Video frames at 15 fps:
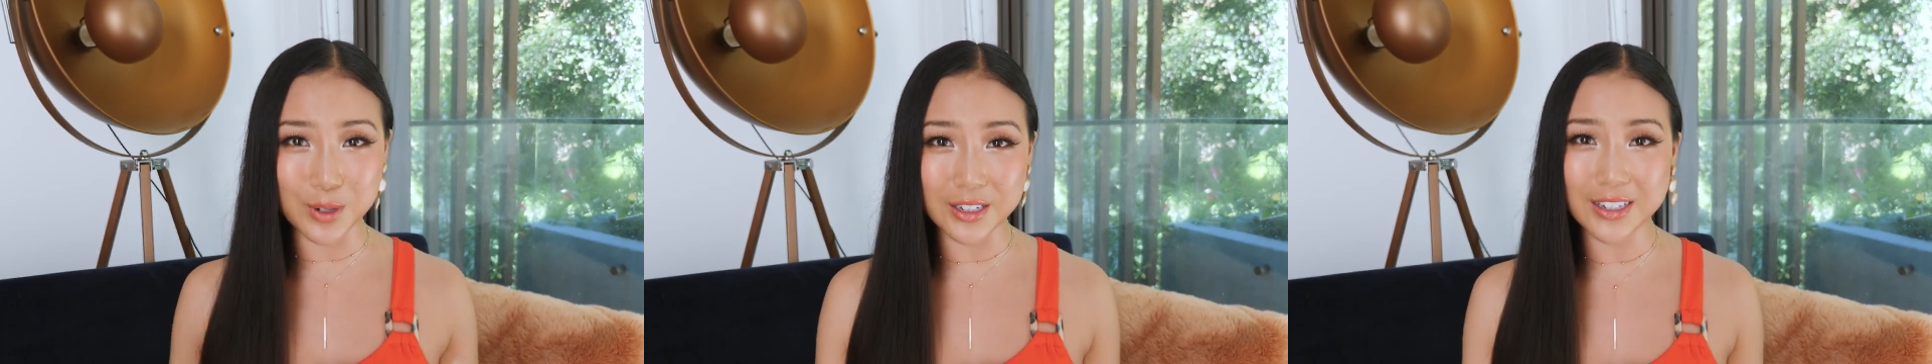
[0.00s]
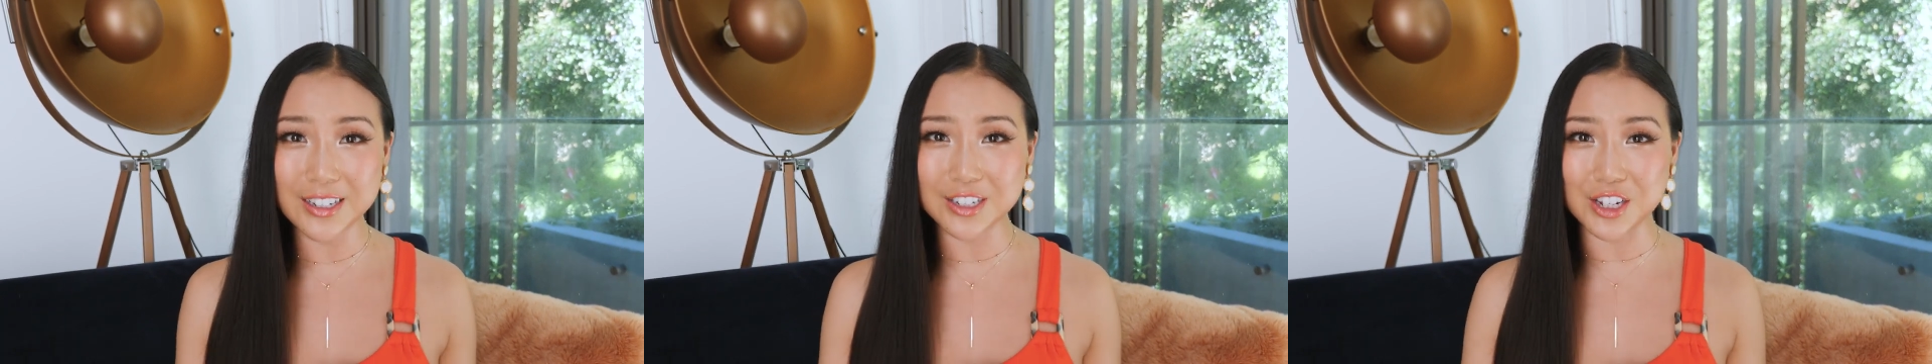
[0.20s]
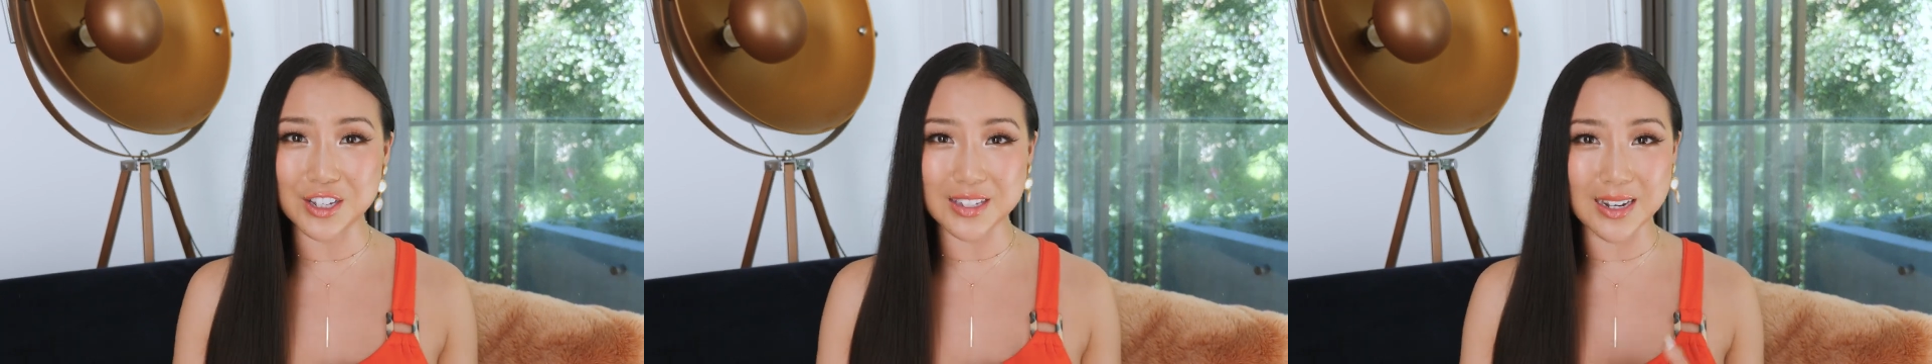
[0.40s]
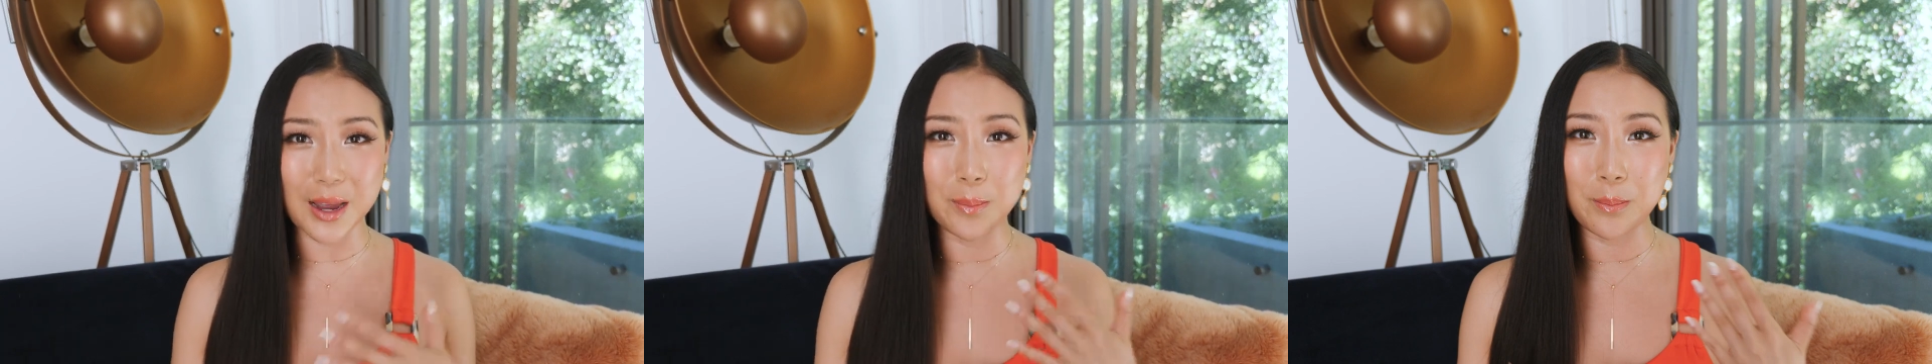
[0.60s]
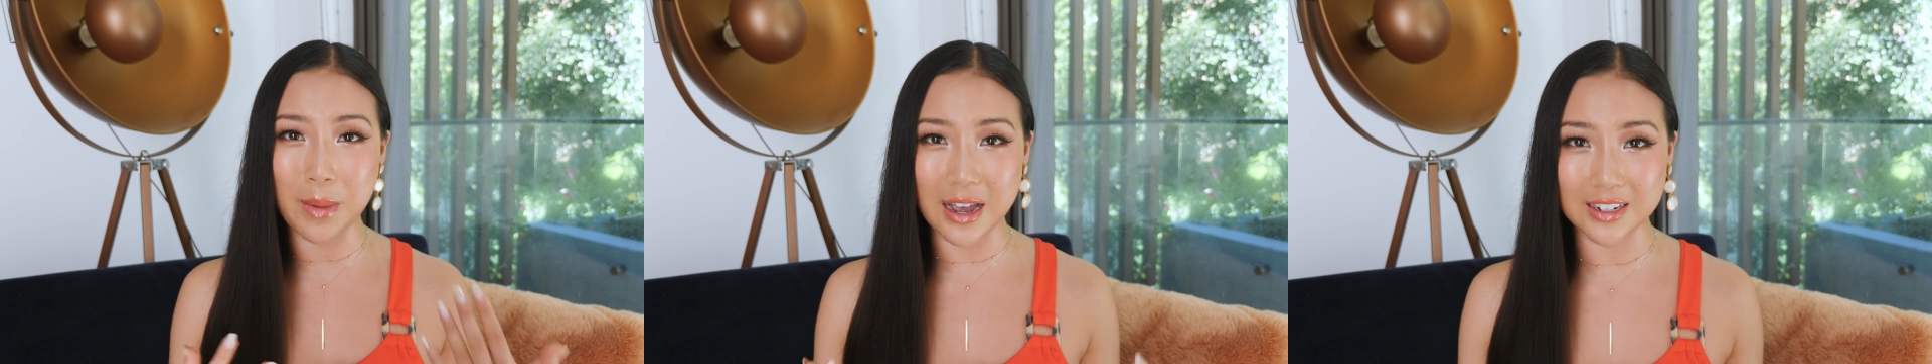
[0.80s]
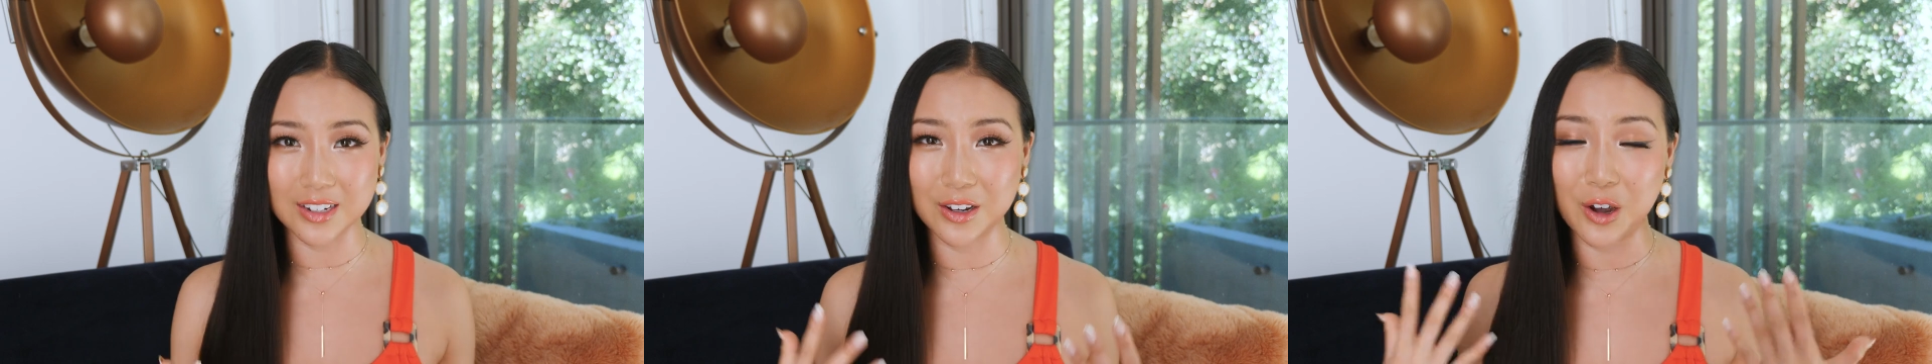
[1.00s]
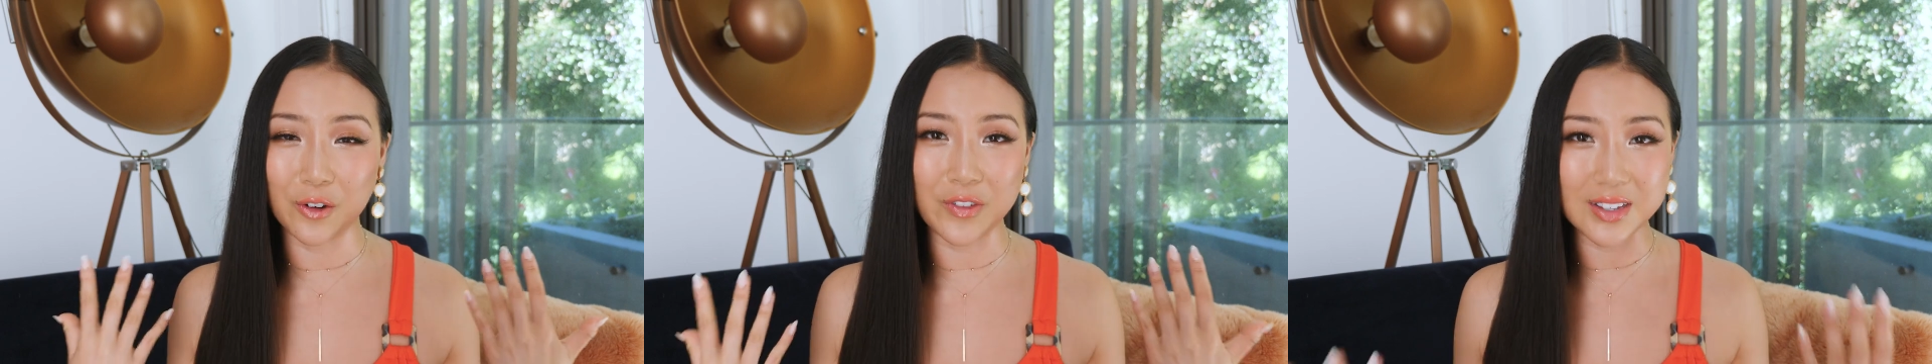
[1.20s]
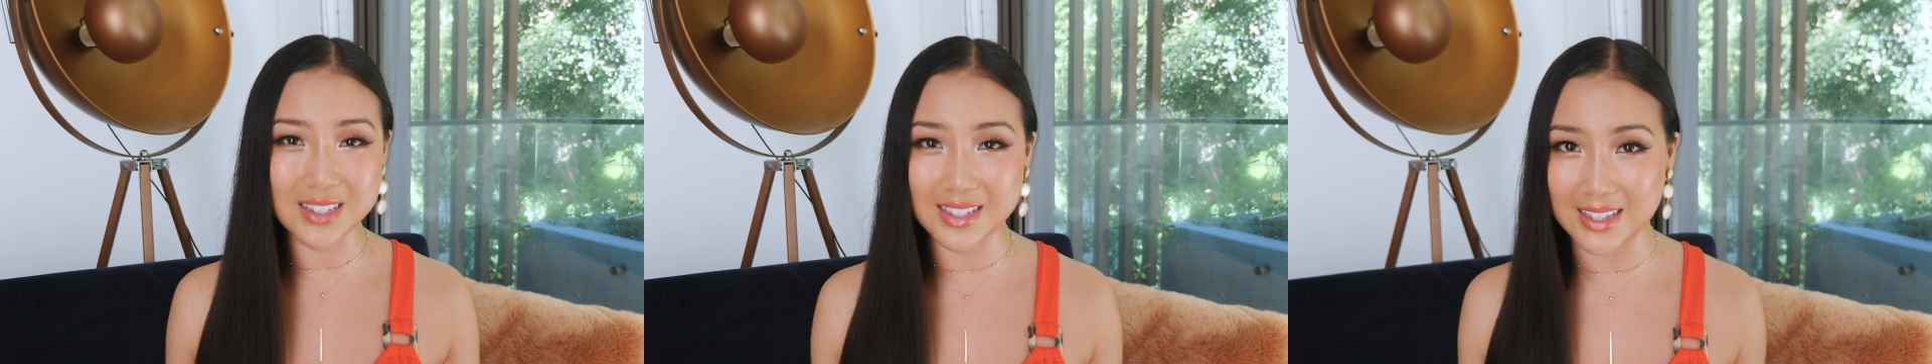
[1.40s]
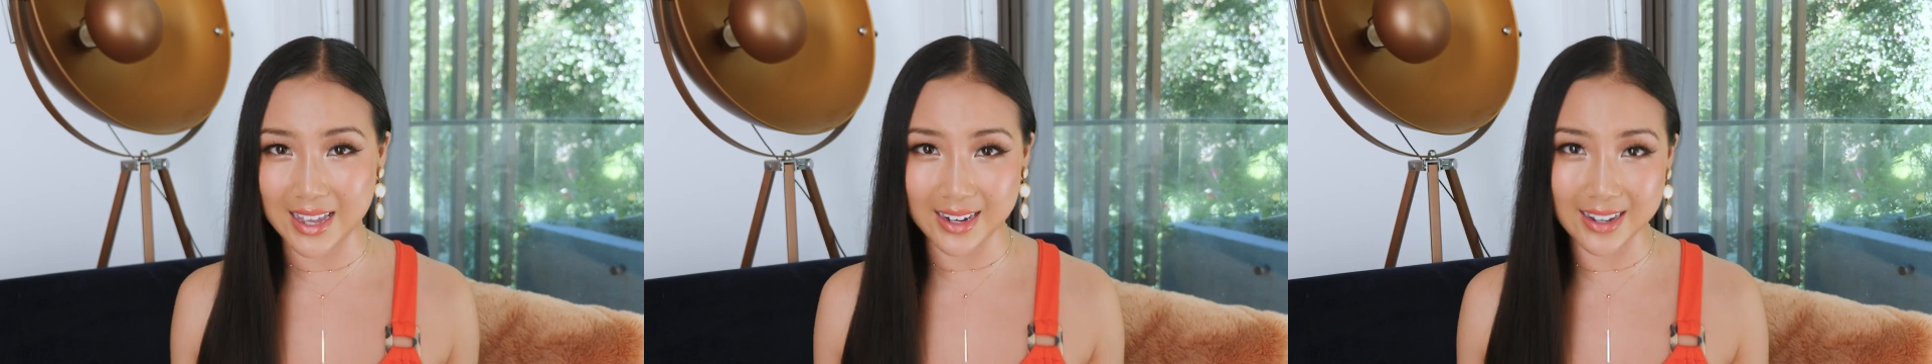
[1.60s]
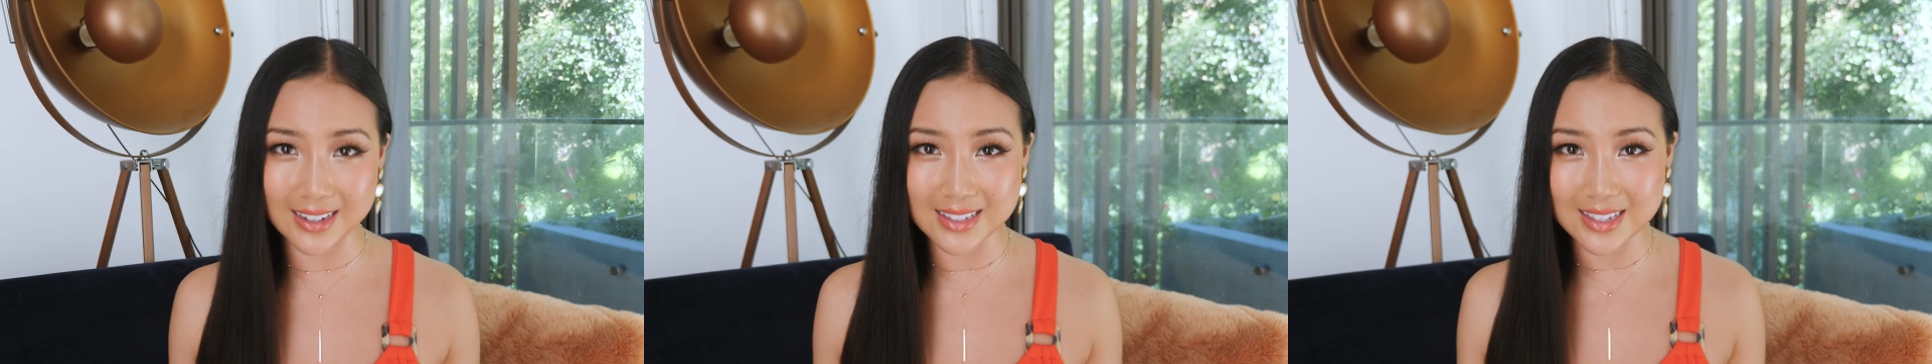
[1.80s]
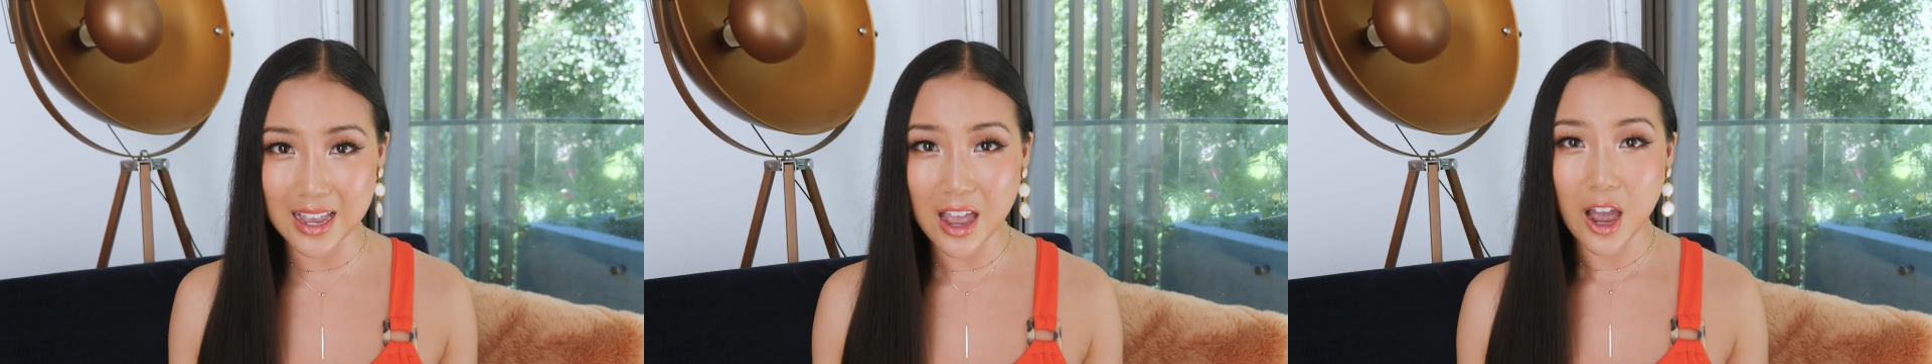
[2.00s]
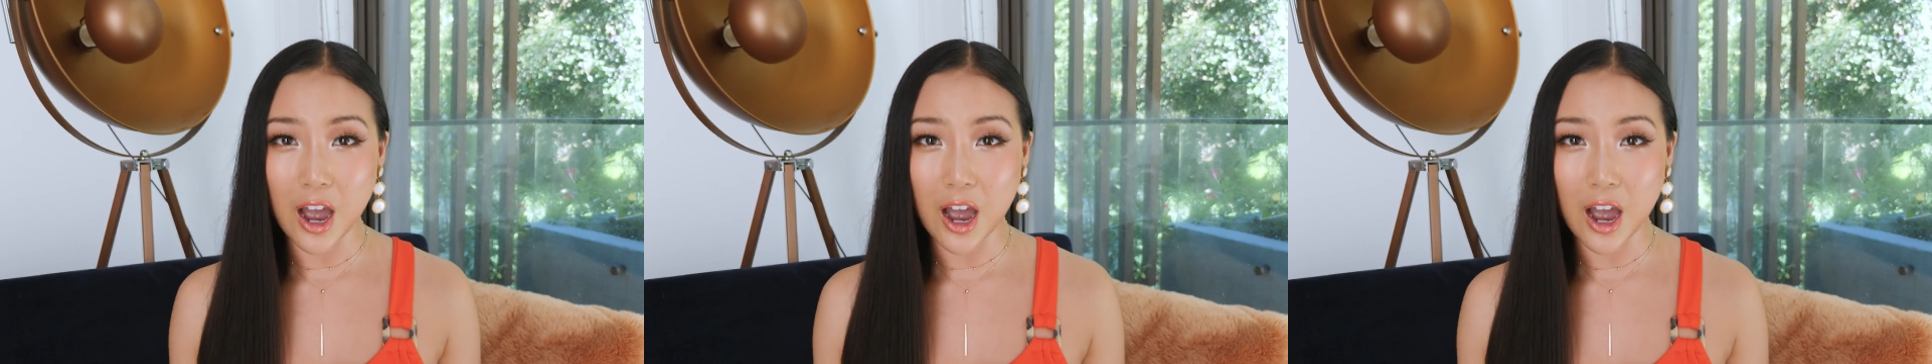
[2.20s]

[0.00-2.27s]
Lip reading: really just a matter of aesthetics.